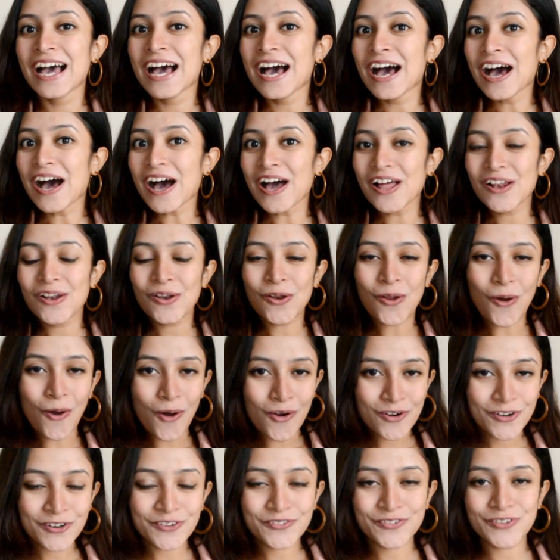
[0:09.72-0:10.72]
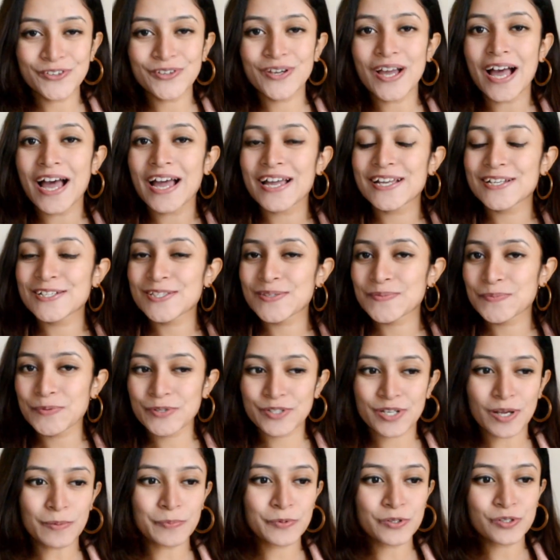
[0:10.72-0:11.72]
A lot of you guys put
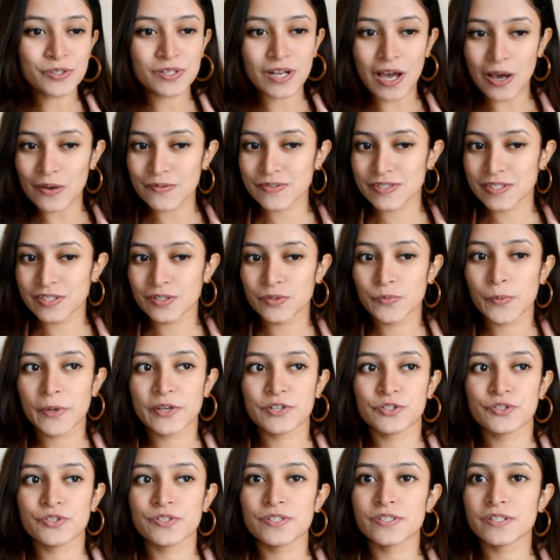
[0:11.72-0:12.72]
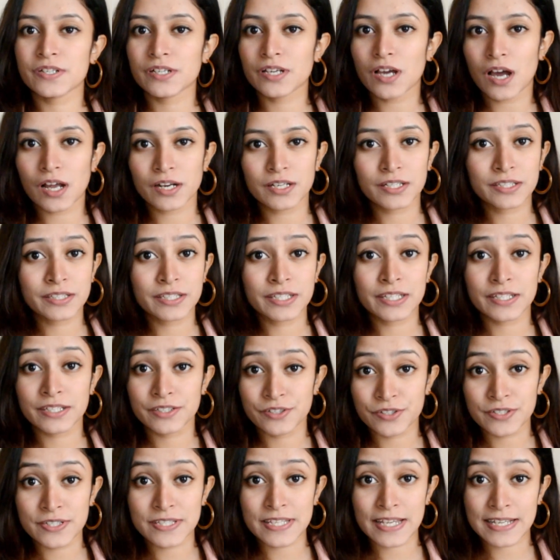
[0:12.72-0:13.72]
up your doubts and questions regarding the
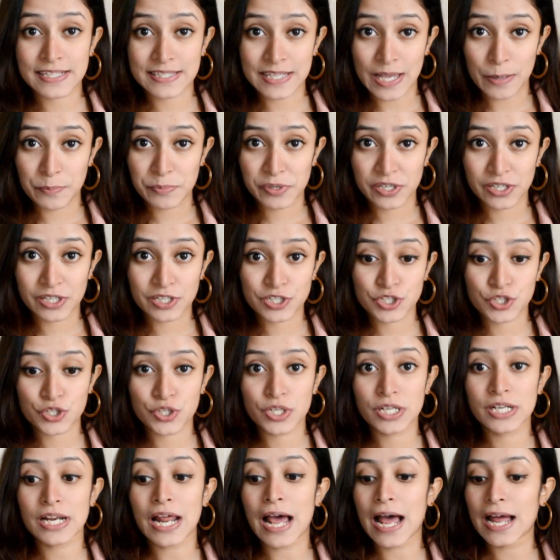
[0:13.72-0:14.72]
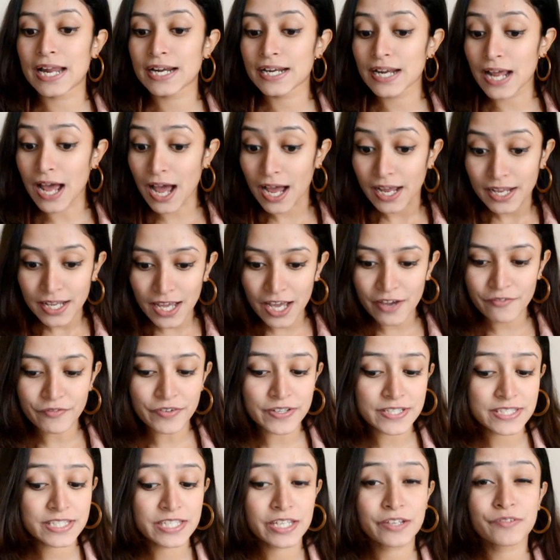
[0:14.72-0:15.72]
entrance examination, and I have
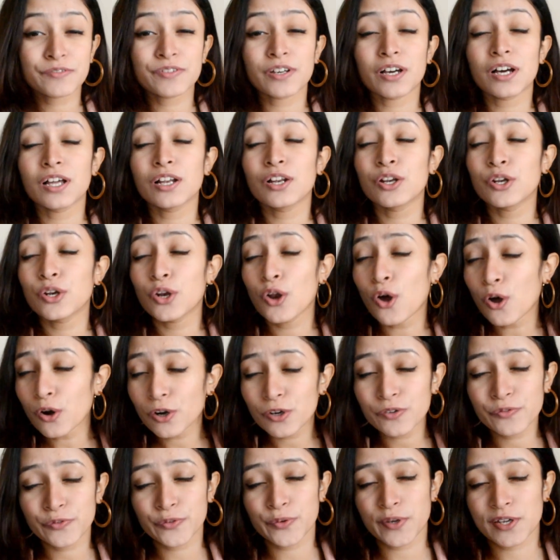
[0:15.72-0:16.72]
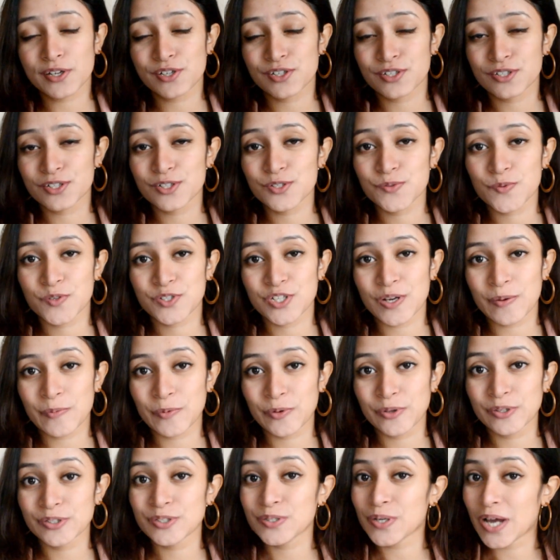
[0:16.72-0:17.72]
received a lot of questions which I'm
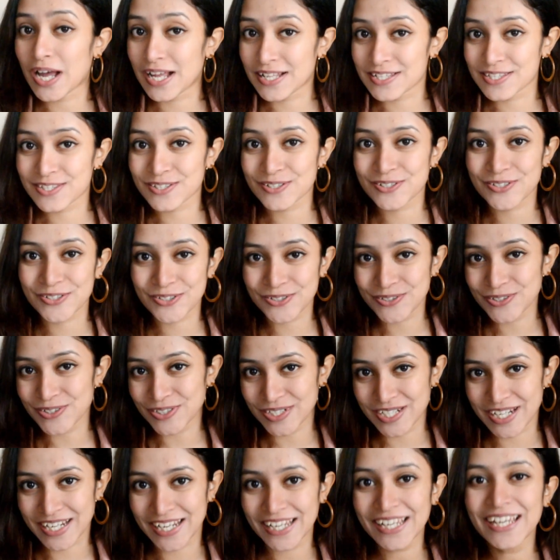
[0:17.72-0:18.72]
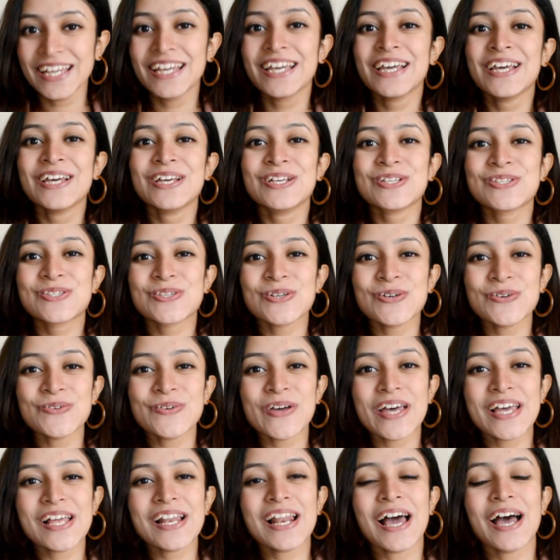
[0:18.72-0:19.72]
going to answer to today. So
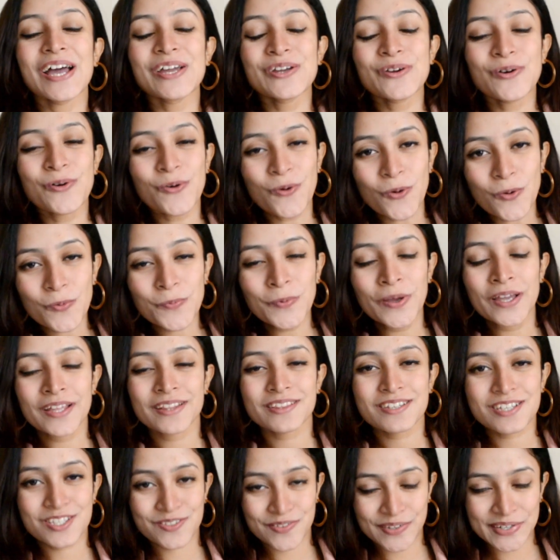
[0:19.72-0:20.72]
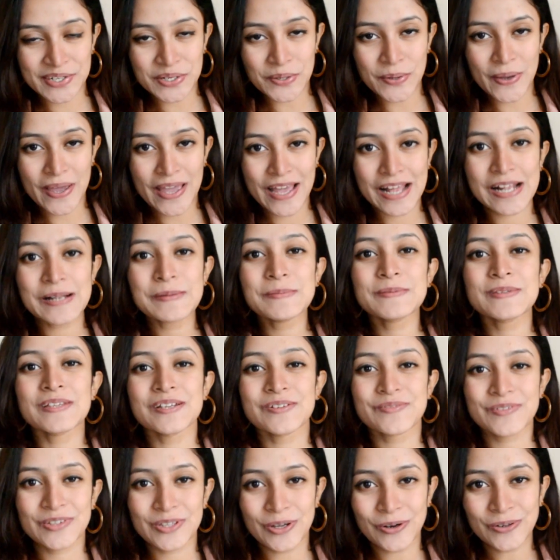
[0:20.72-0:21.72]
I hope this video helps,
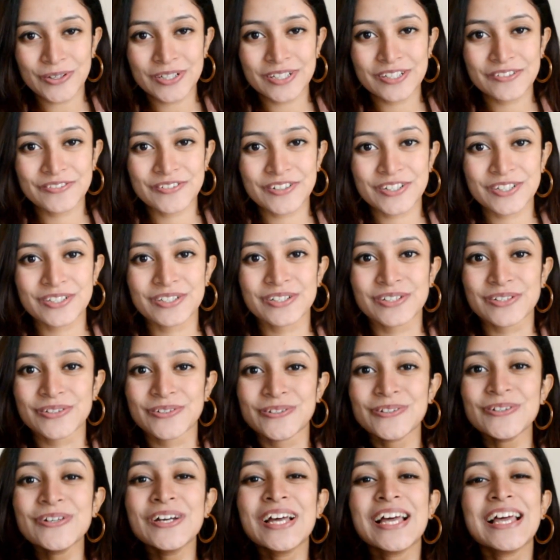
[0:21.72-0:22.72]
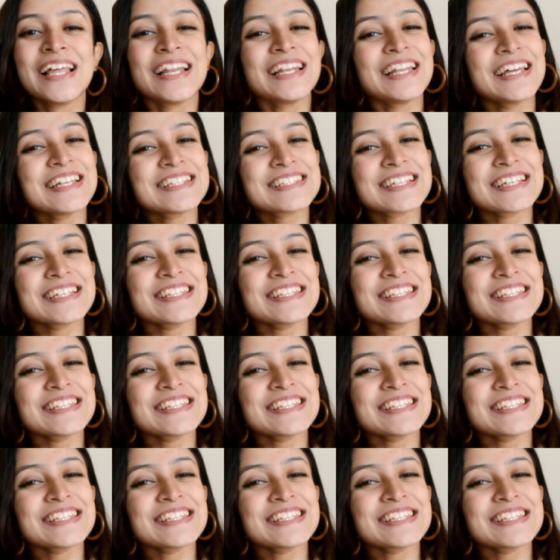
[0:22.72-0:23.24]
and without any further ado, let's get